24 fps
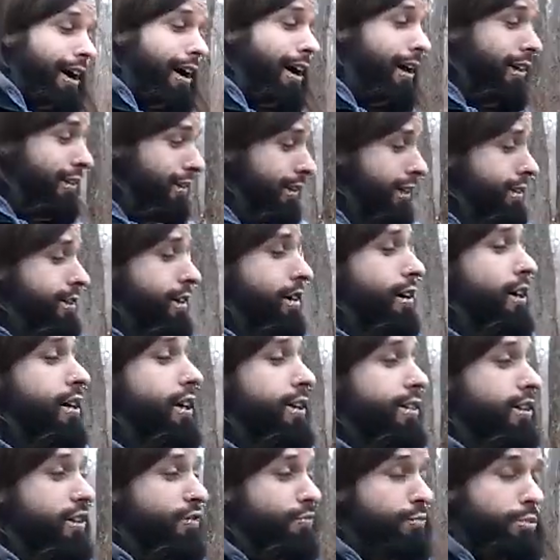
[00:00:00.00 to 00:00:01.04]
I like a
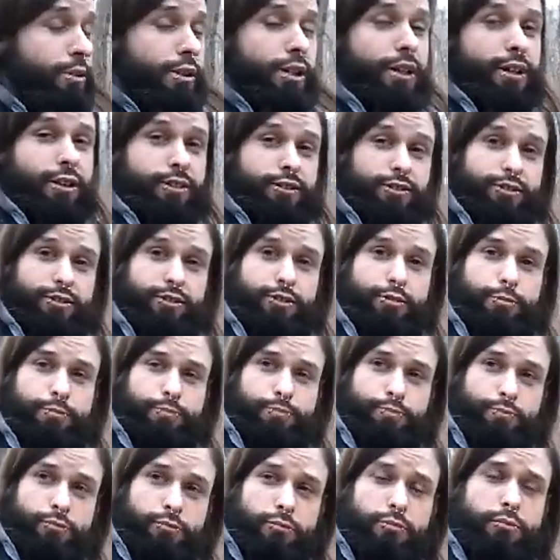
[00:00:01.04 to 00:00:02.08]
high FPS
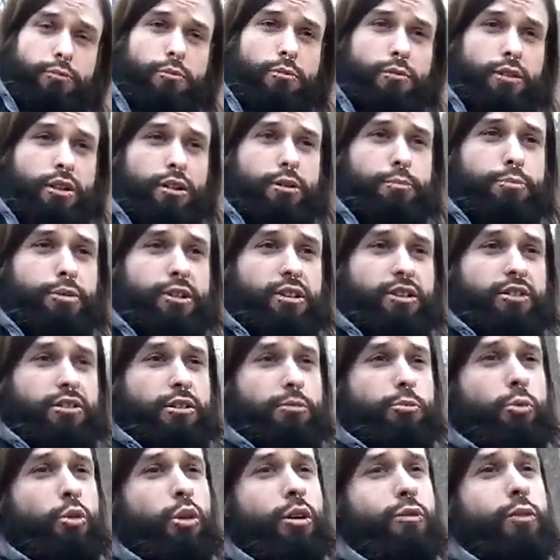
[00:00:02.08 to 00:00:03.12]
because
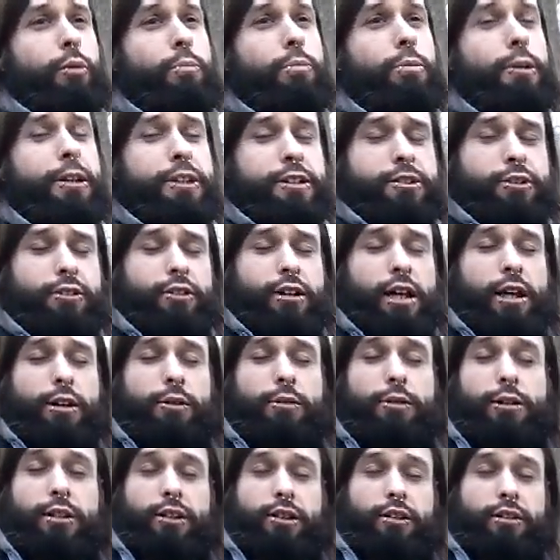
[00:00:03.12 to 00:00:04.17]
I'm more of a plinker
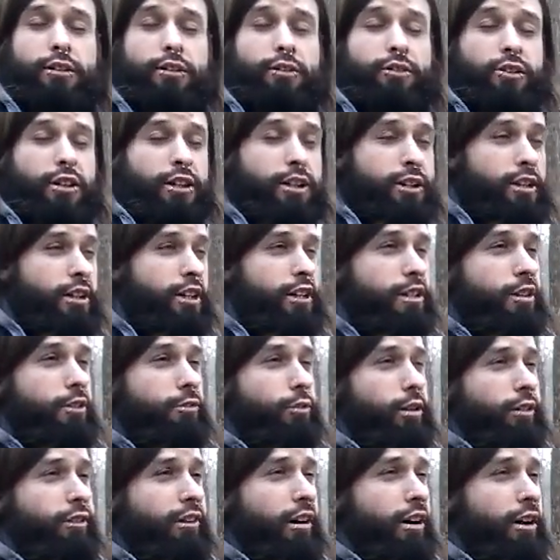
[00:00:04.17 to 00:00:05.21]
nowadays. I kind
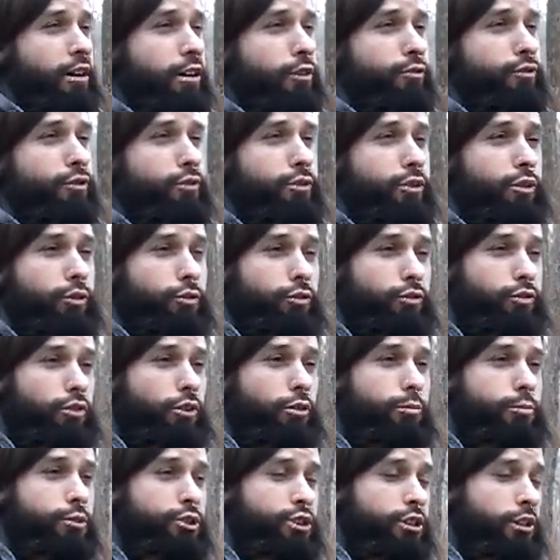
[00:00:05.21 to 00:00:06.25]
of retired from the whole
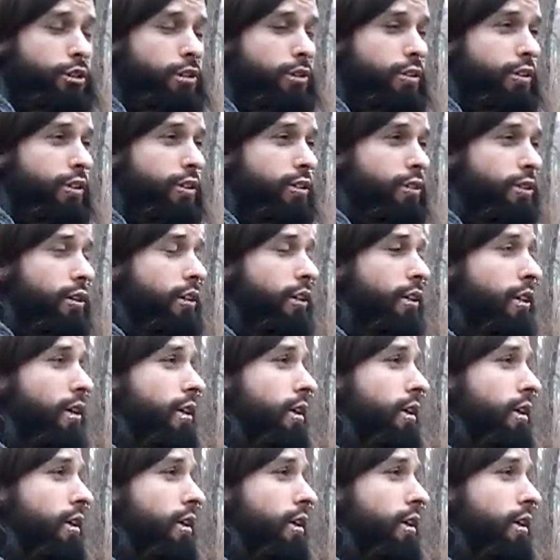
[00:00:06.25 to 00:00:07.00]
skirmishing thing.